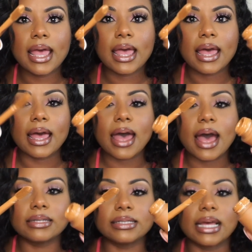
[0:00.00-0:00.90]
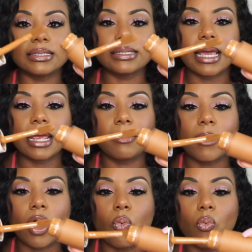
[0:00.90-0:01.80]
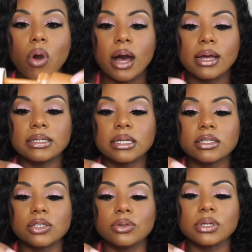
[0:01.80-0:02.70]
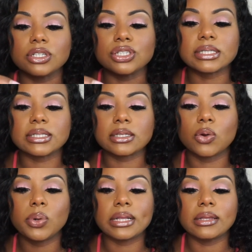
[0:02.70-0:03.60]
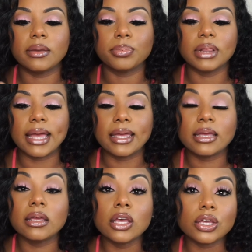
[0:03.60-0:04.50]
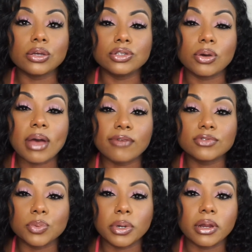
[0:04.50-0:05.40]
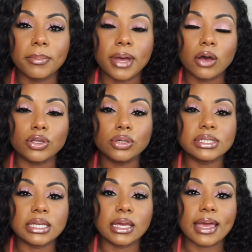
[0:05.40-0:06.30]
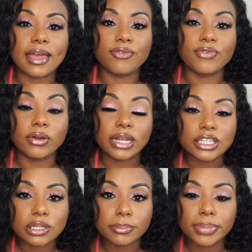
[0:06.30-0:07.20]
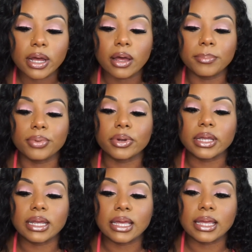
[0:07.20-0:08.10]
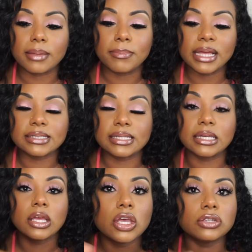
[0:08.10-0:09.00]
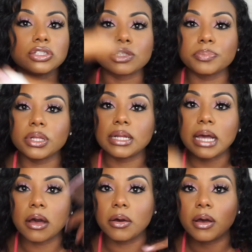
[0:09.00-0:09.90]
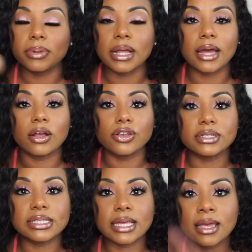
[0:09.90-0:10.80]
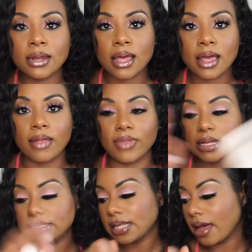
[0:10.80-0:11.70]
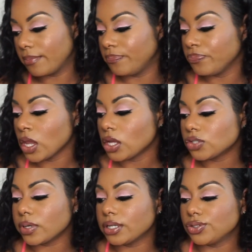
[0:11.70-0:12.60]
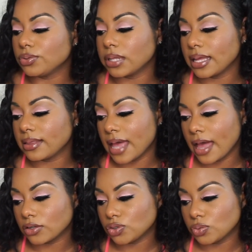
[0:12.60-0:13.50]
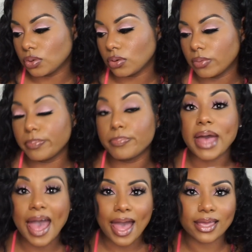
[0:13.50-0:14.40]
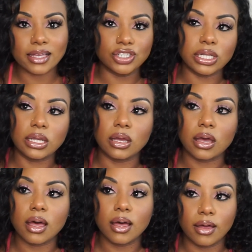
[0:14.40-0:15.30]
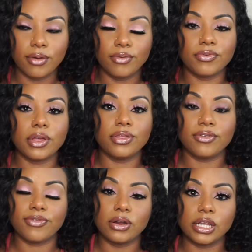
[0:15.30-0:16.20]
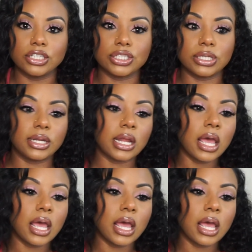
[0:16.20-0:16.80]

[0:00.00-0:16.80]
It has that same wand, so you could just quickly apply it. You don't have to worry about using a foundation pump or getting it messy. Just pull it out, apply it on your skin, and that's that. So I do like the actual packaging of the foundation.